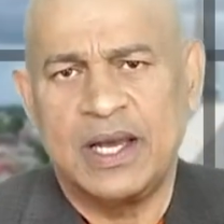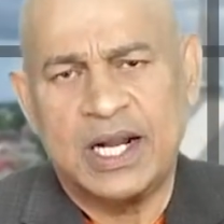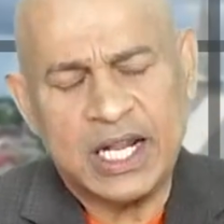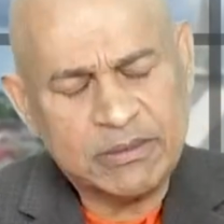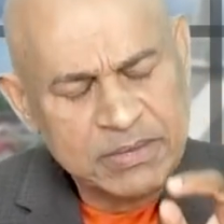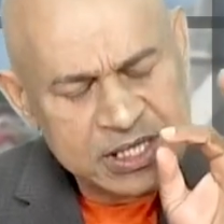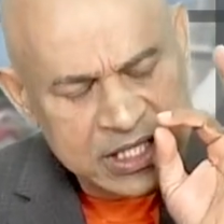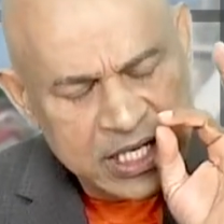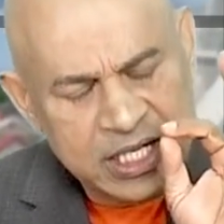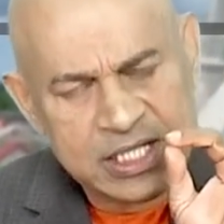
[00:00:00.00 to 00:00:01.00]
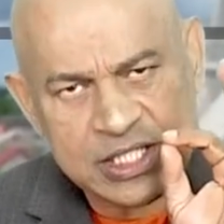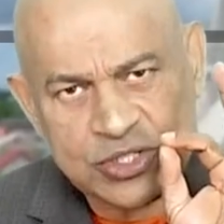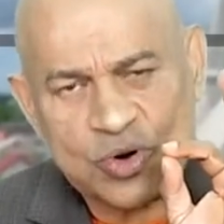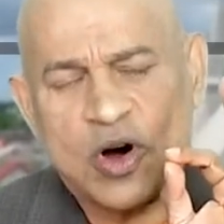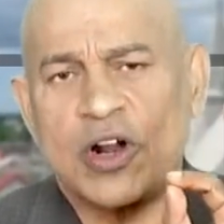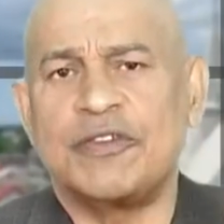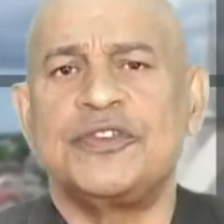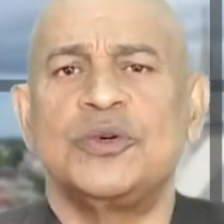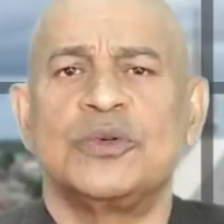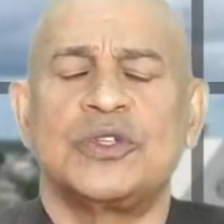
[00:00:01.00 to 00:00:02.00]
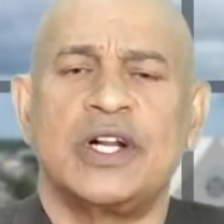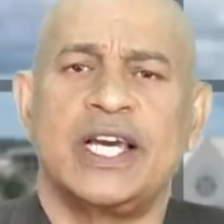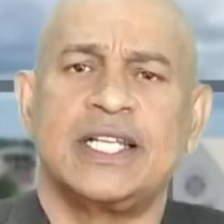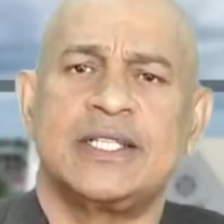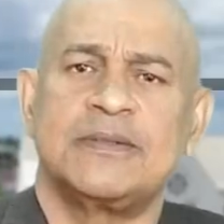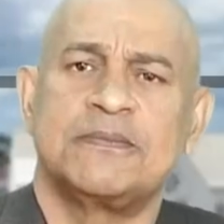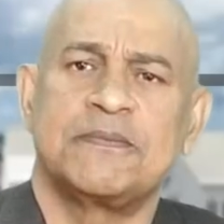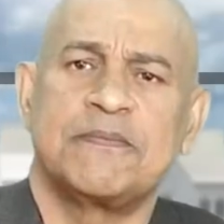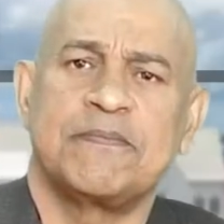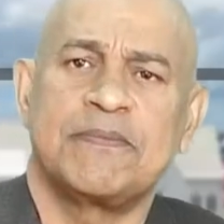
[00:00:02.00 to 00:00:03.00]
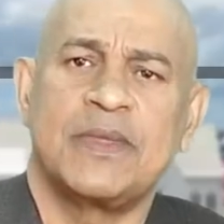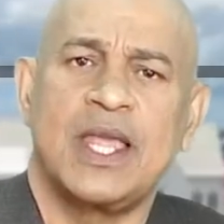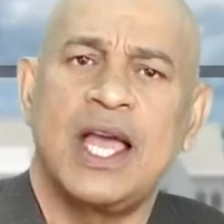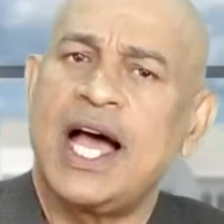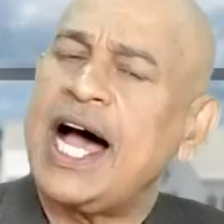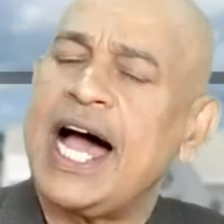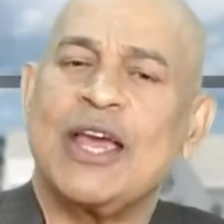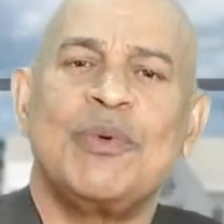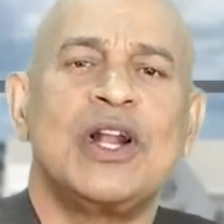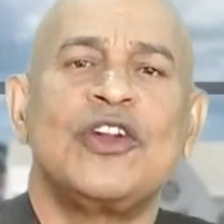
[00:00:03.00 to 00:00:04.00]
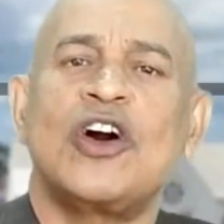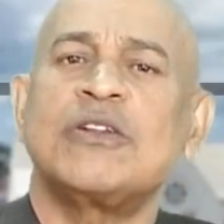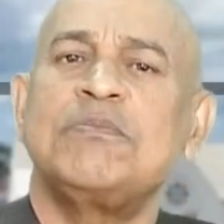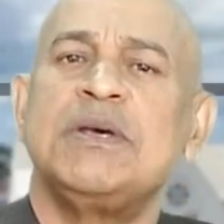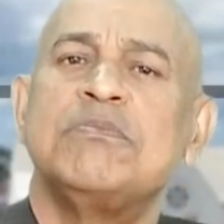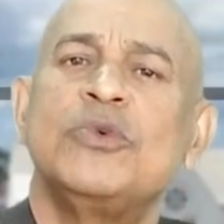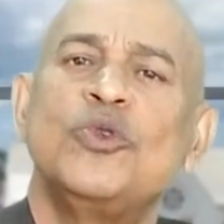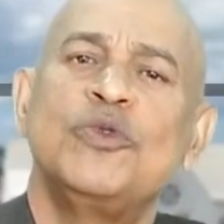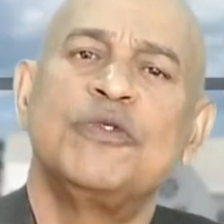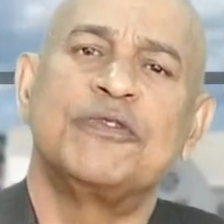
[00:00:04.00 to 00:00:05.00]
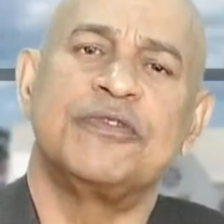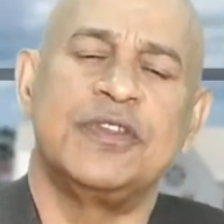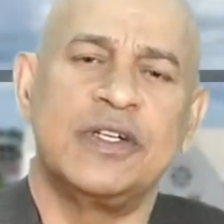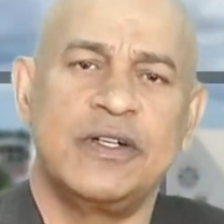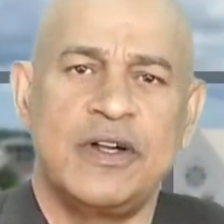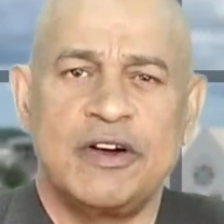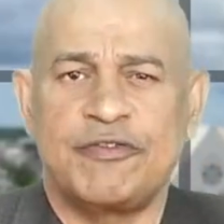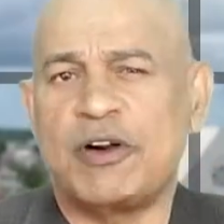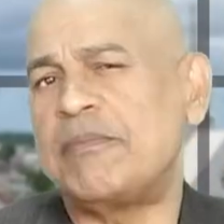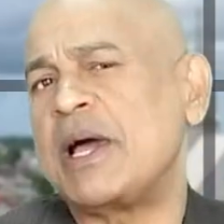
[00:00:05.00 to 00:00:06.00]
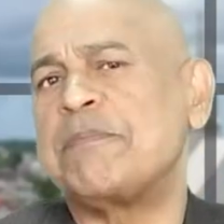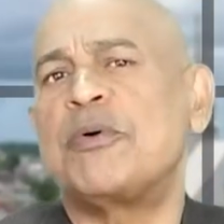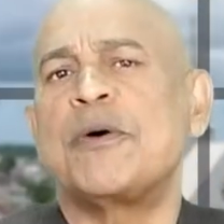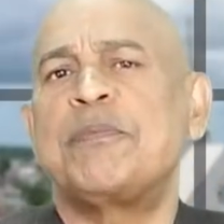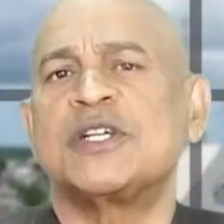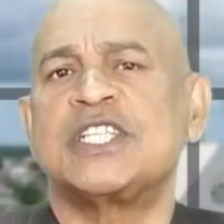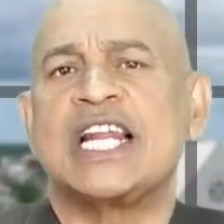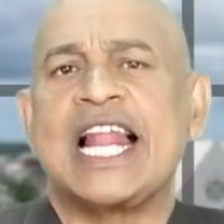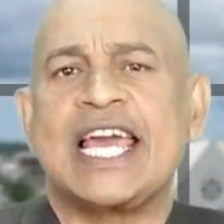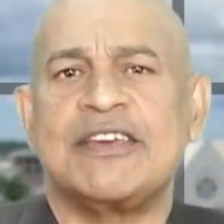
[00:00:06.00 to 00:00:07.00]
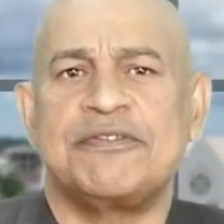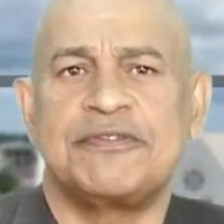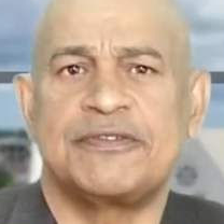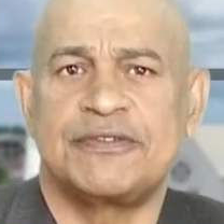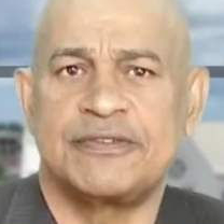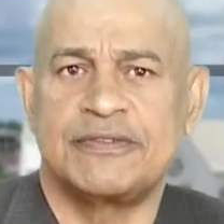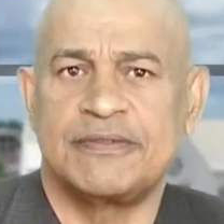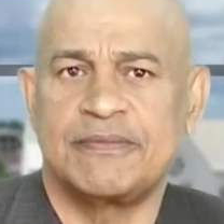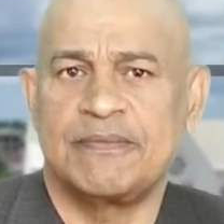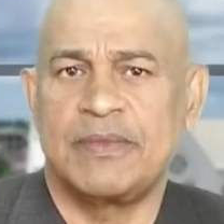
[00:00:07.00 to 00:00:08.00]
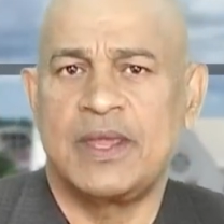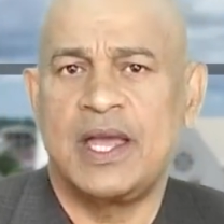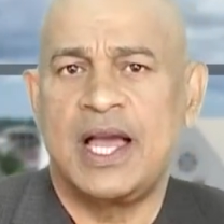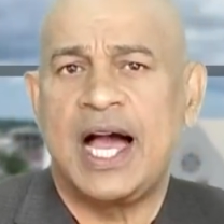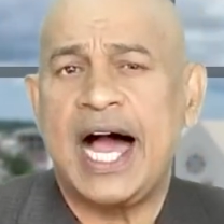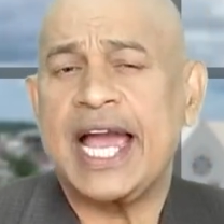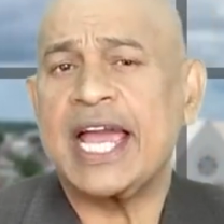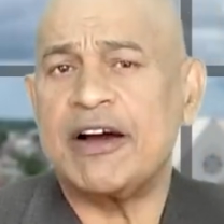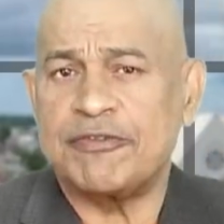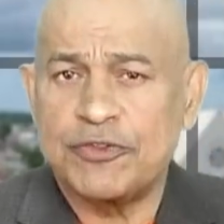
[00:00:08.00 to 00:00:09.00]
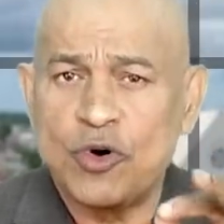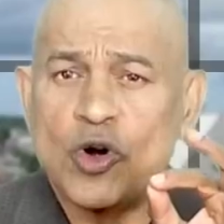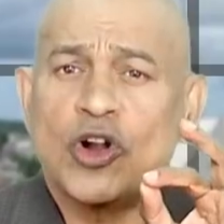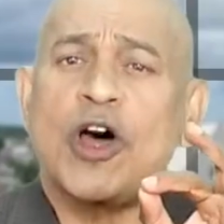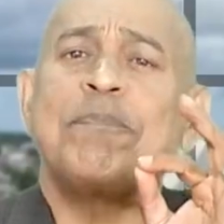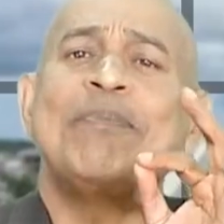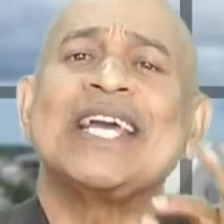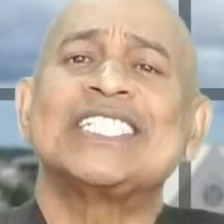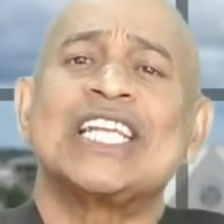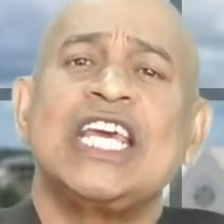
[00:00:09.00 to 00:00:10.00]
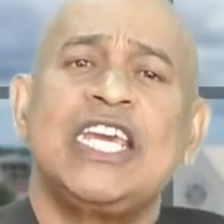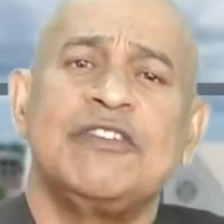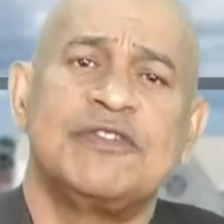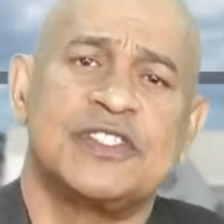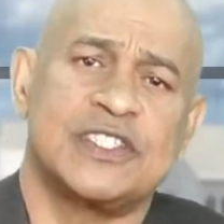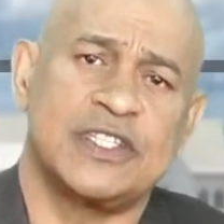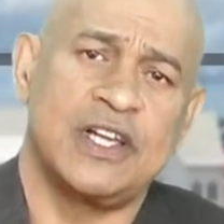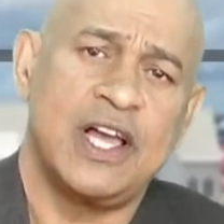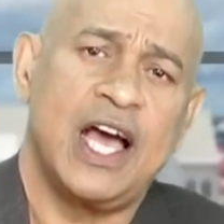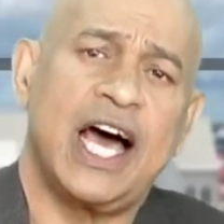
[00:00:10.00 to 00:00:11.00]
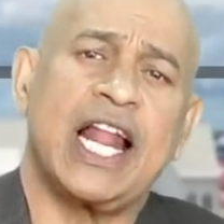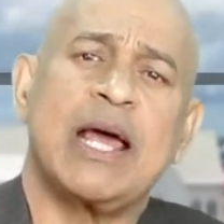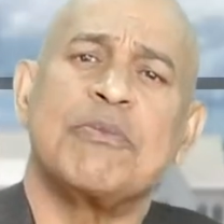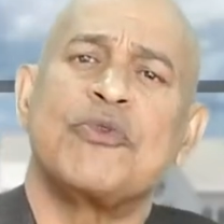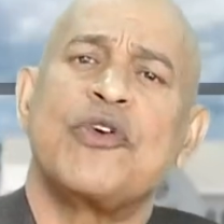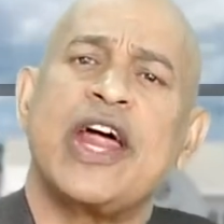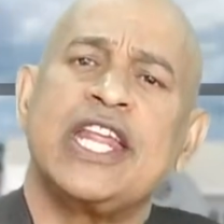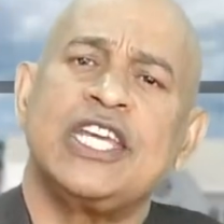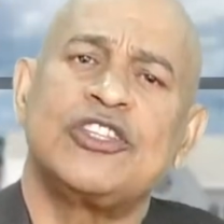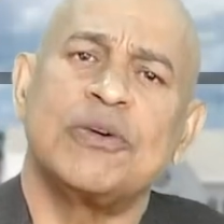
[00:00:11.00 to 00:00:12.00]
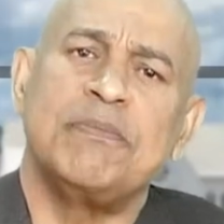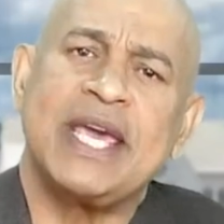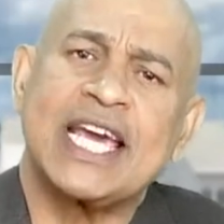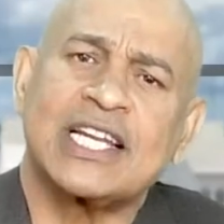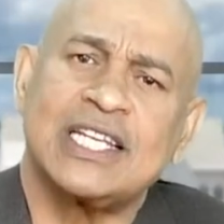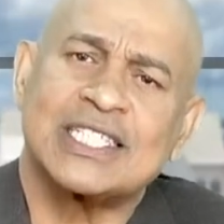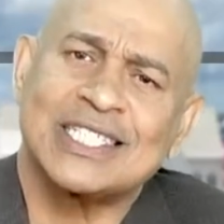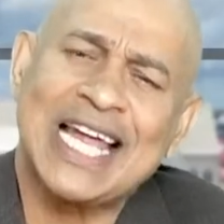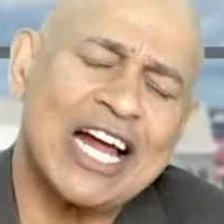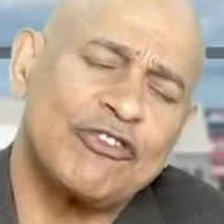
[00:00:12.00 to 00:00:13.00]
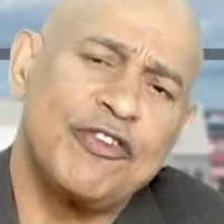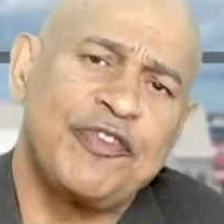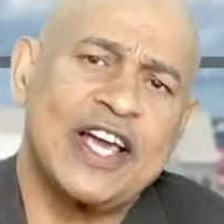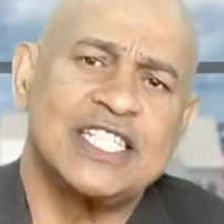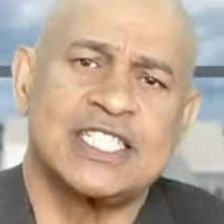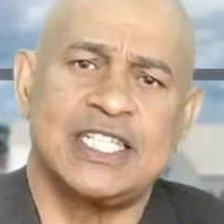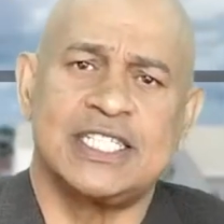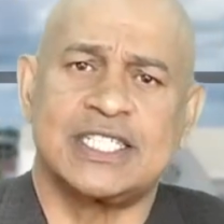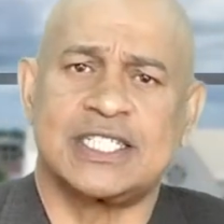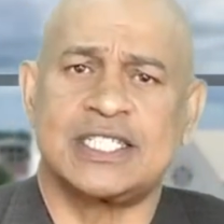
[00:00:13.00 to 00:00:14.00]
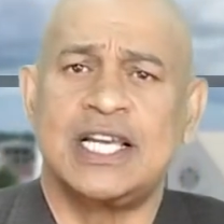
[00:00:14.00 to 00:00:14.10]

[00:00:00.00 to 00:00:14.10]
Let me say this to all of you tonight. I will not be moved from my purpose in life. I have rolled up my sleeves and I'm ready to make the sacrifices